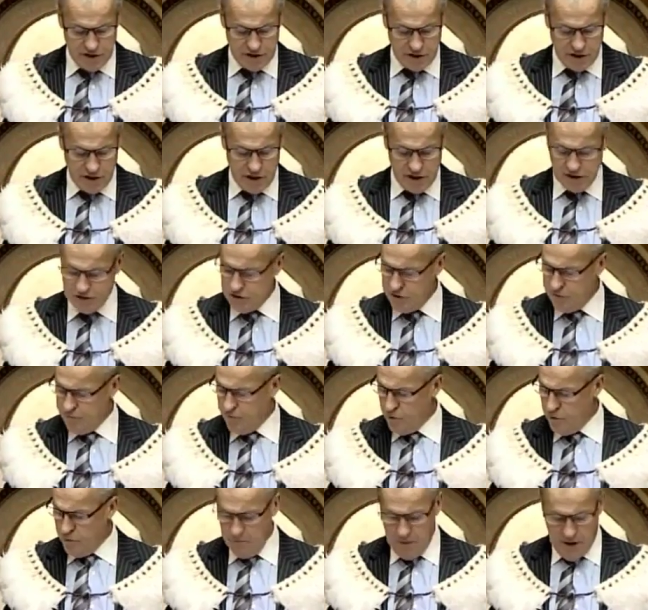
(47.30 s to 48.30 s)
Education
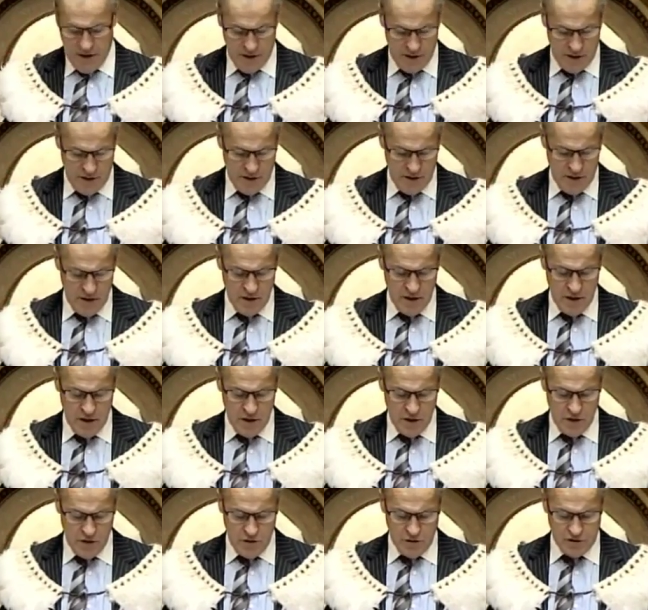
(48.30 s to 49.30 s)
for Māori,
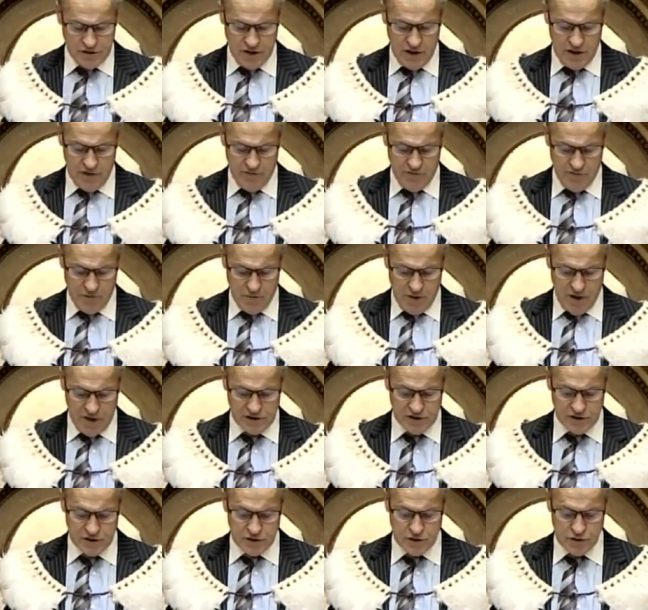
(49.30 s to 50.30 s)
using
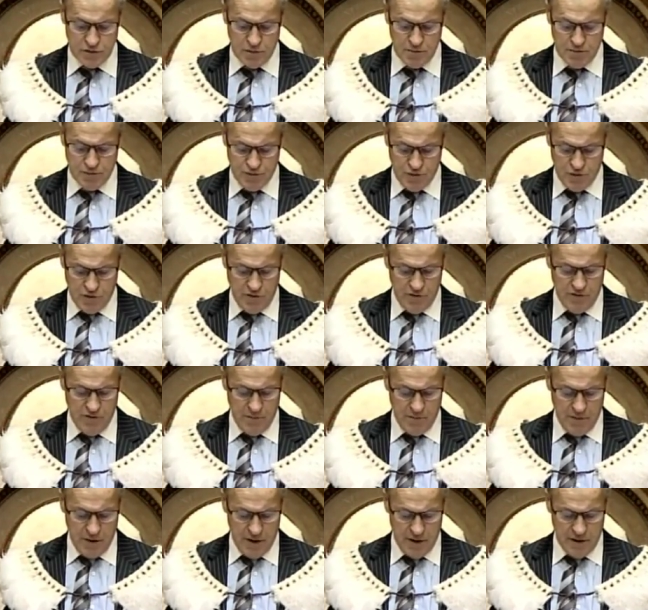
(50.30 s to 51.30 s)
information to improve
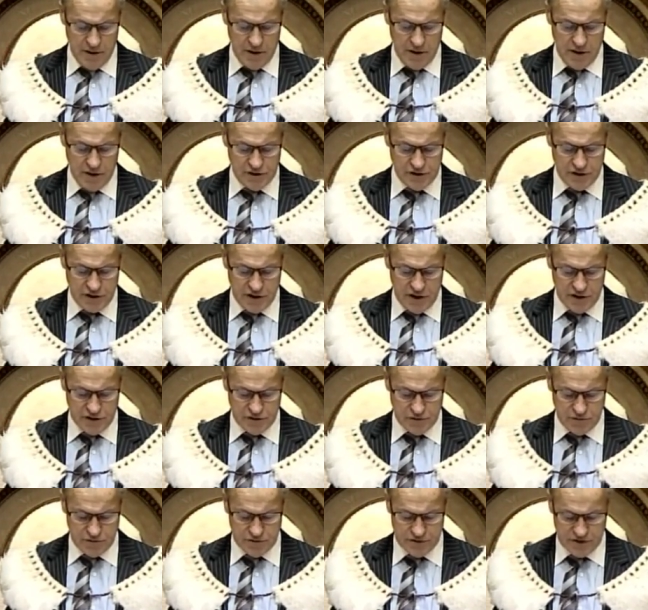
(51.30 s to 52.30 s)
Māori
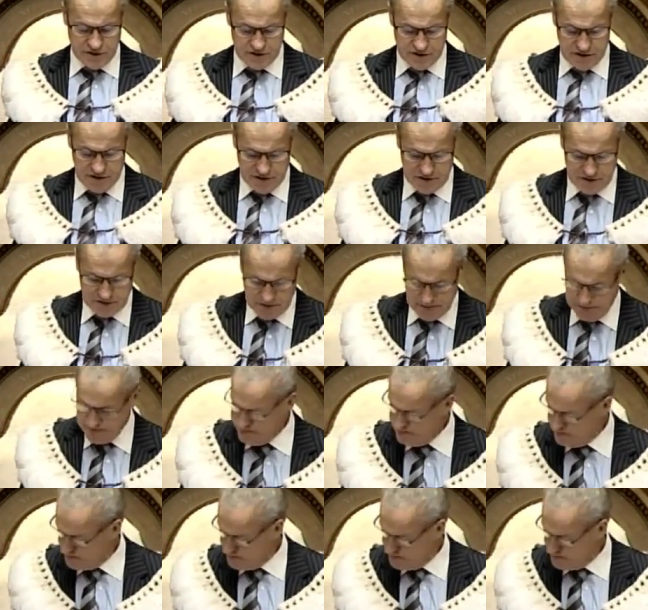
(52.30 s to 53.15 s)
educational success.